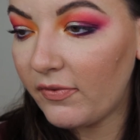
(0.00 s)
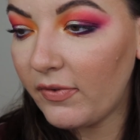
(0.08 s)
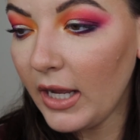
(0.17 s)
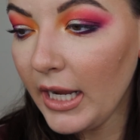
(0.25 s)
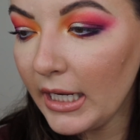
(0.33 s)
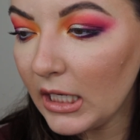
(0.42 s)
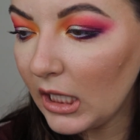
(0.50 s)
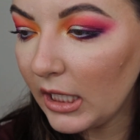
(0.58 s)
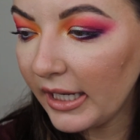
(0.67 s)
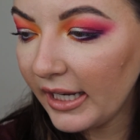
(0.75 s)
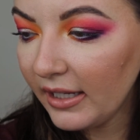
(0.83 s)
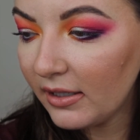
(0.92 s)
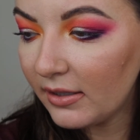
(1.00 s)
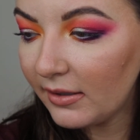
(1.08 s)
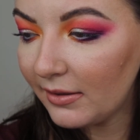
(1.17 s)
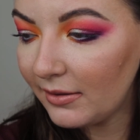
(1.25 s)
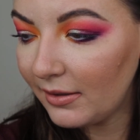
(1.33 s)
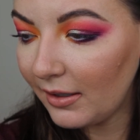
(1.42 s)
Finally,
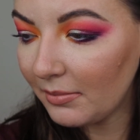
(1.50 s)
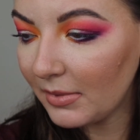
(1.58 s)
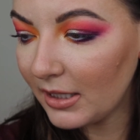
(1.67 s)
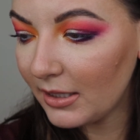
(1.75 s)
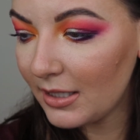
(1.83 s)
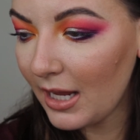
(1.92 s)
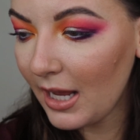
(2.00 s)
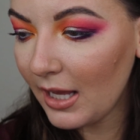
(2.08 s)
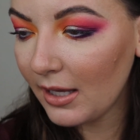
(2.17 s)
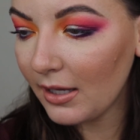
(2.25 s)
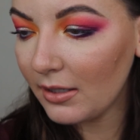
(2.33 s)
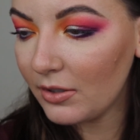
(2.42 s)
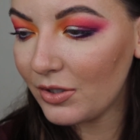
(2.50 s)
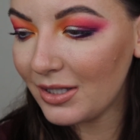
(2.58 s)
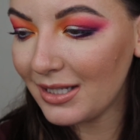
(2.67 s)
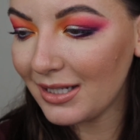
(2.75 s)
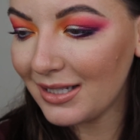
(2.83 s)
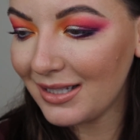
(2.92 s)
I'm gonna take
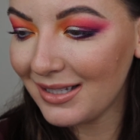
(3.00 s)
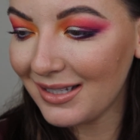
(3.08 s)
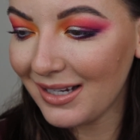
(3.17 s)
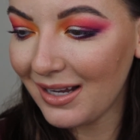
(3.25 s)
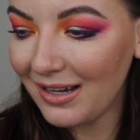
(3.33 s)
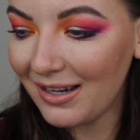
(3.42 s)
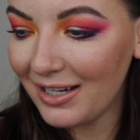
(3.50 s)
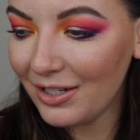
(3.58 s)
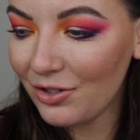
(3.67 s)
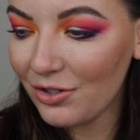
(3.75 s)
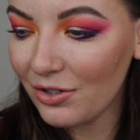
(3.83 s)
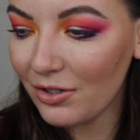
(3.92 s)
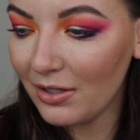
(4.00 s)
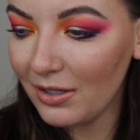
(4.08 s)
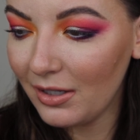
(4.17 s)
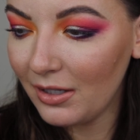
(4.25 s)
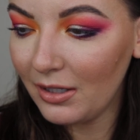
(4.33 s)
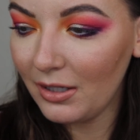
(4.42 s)
just a touch
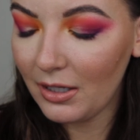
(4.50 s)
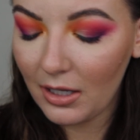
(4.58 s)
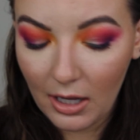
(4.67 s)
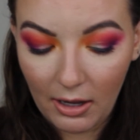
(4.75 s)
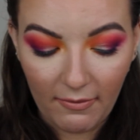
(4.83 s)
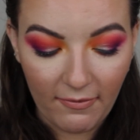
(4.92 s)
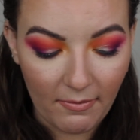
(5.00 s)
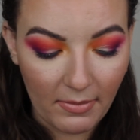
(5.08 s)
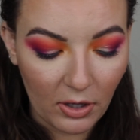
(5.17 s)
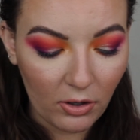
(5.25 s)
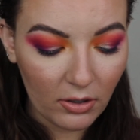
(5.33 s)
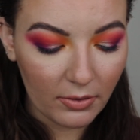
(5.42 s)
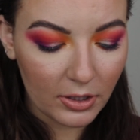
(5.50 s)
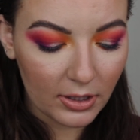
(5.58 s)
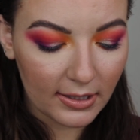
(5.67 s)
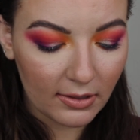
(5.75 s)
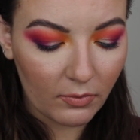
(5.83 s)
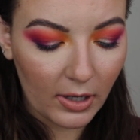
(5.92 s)
of Milk, which
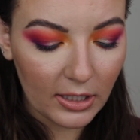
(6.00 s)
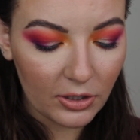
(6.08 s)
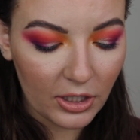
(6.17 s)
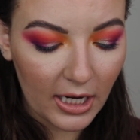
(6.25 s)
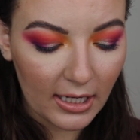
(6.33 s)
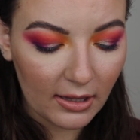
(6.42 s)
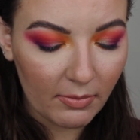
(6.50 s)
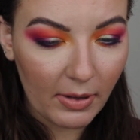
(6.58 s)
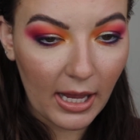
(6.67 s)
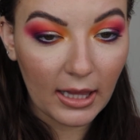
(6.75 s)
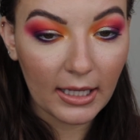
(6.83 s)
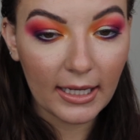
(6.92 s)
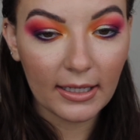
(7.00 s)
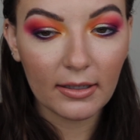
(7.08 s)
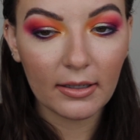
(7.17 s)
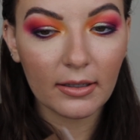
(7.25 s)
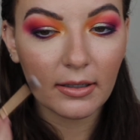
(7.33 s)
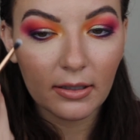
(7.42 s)
is the white shade in the palette,
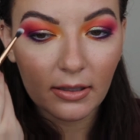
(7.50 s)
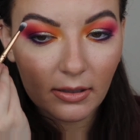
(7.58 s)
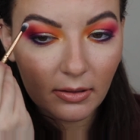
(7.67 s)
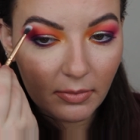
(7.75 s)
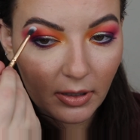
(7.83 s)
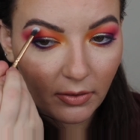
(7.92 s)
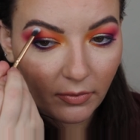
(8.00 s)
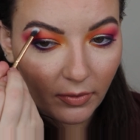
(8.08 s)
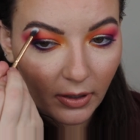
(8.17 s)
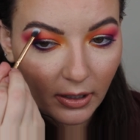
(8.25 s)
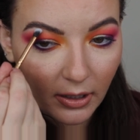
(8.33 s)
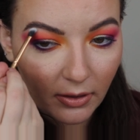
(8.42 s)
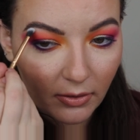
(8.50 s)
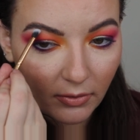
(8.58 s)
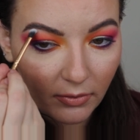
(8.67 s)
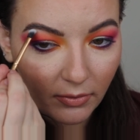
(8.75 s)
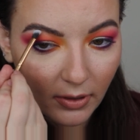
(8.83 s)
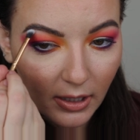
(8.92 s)
and I'm gonna run it
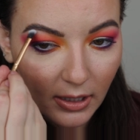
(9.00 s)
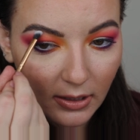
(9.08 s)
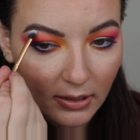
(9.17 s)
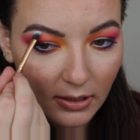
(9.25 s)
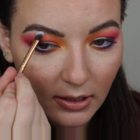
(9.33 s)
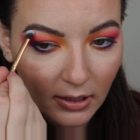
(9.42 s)
right